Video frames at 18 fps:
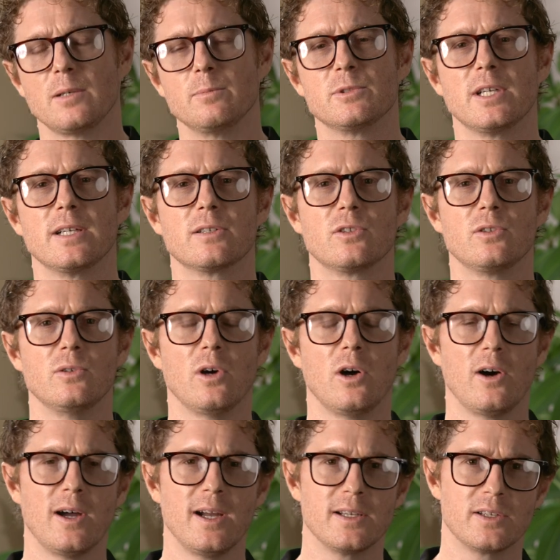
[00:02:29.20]
subject to
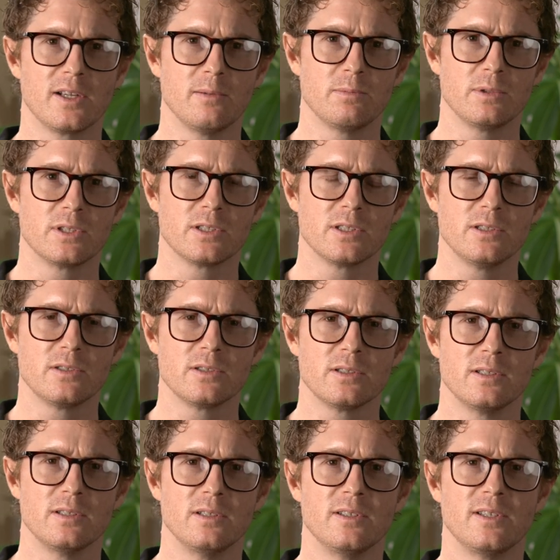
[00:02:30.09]
higher
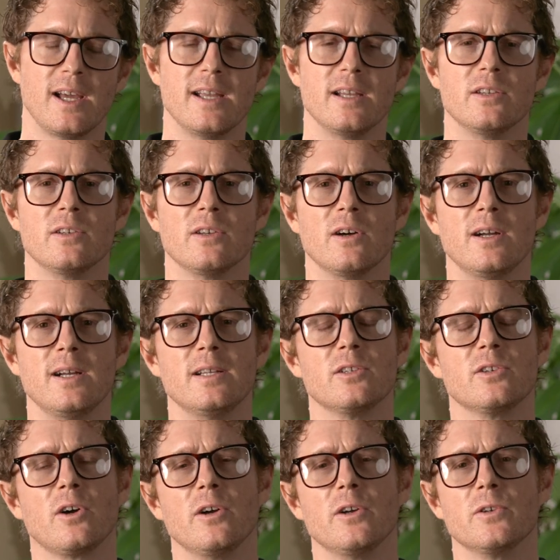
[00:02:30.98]
temperatures, day and night,
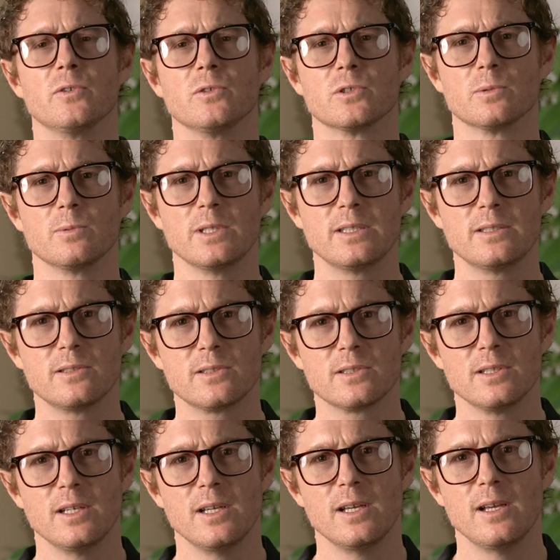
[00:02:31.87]
diurnal
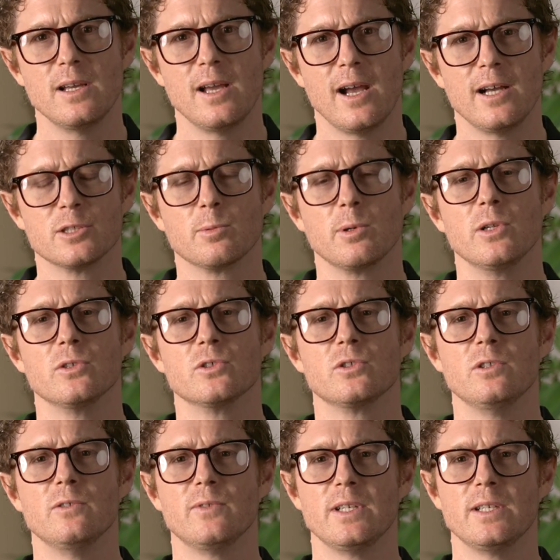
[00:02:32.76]
swings, as well
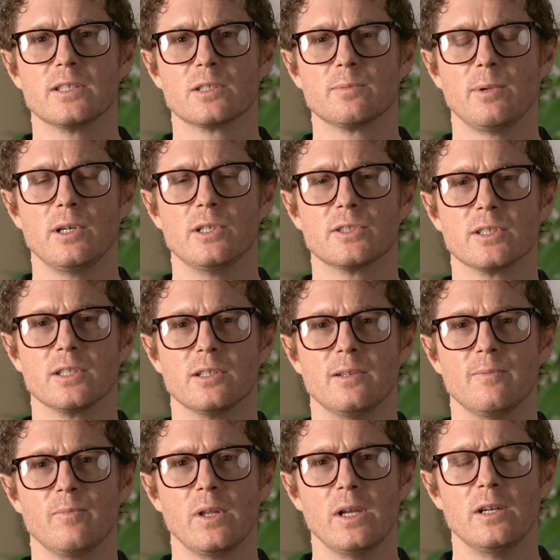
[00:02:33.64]
as UV exposure.
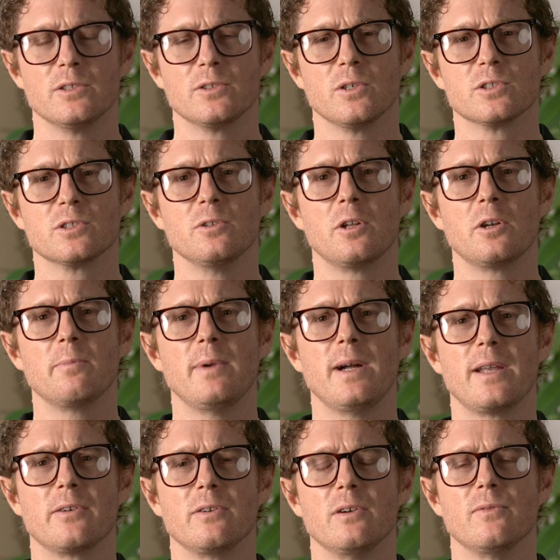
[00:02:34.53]
So it's not a
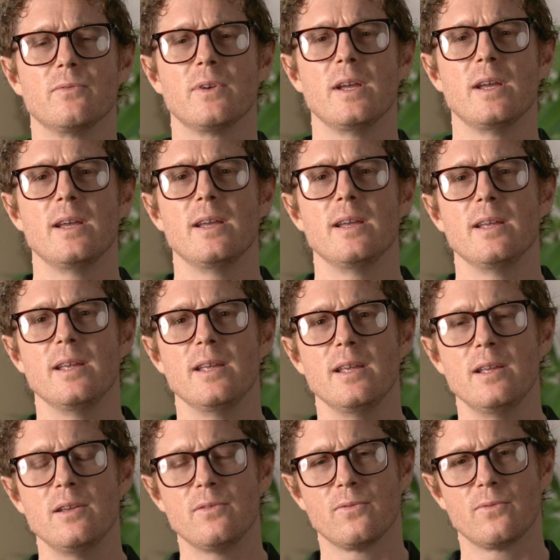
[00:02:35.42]
matter of
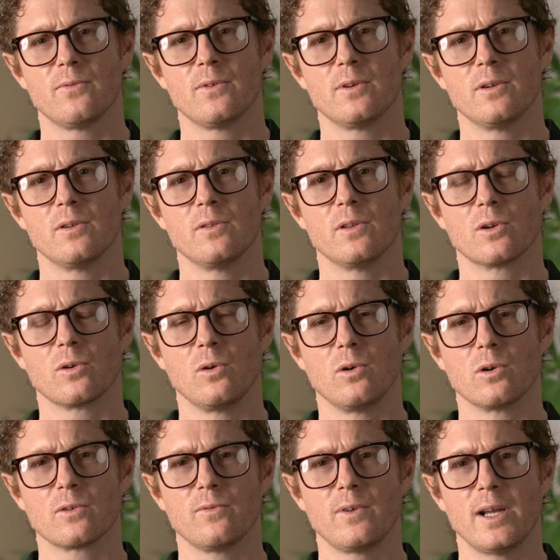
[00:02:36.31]
if the
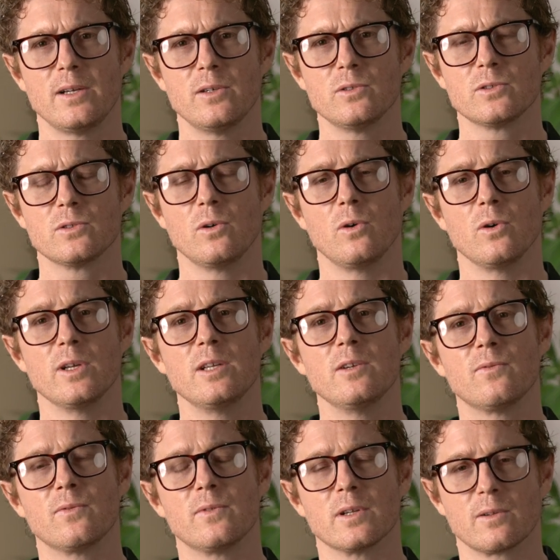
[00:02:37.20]
caulk fails or
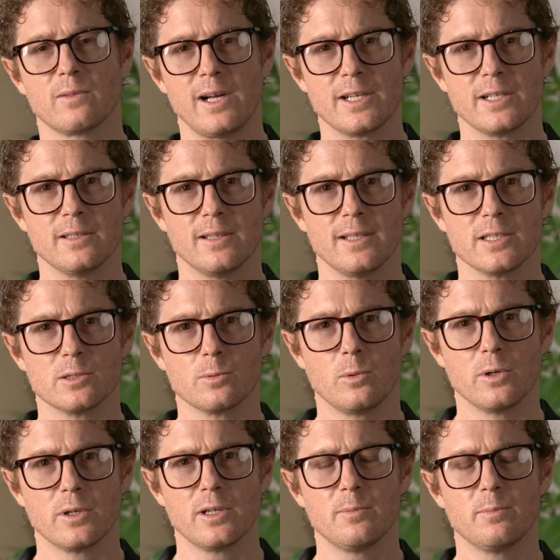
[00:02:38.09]
if the cladding leaks
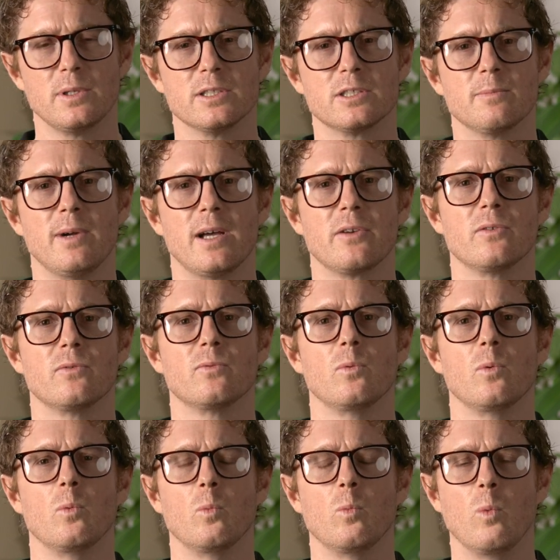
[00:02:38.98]
water, but it's a matter of
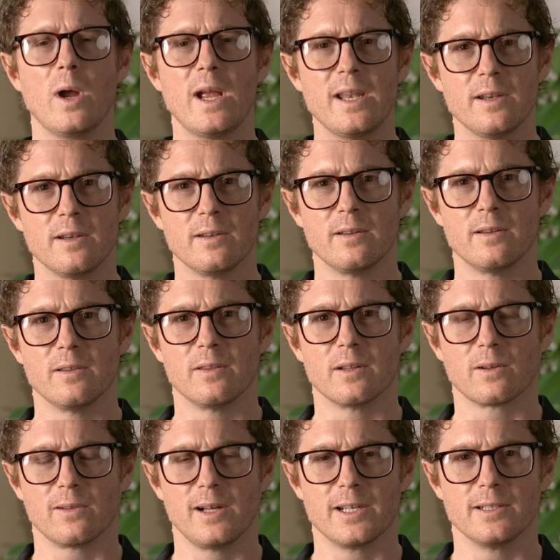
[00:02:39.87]
when
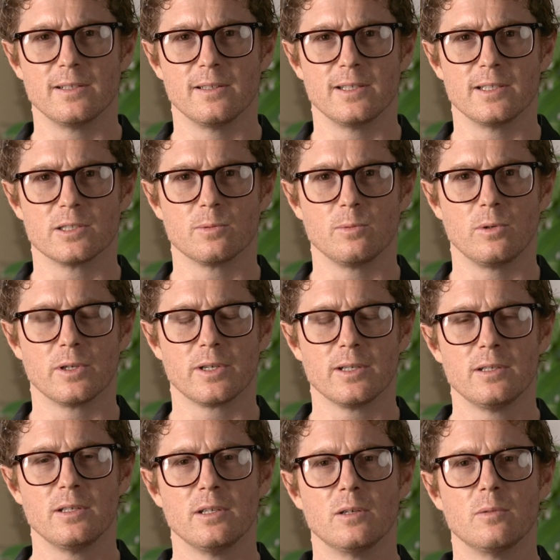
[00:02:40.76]
the cladding leaks
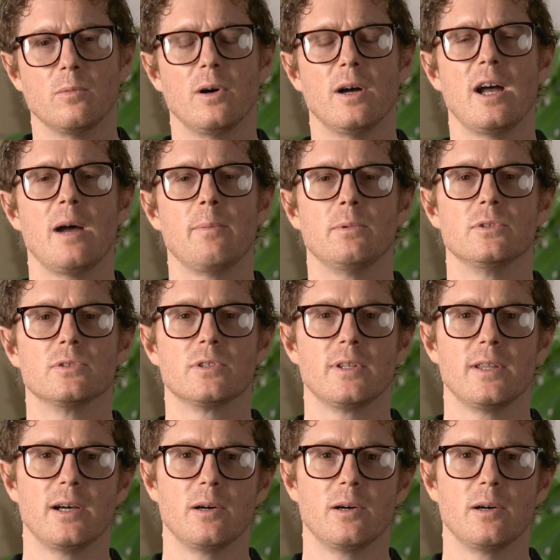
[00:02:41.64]
water, what happens to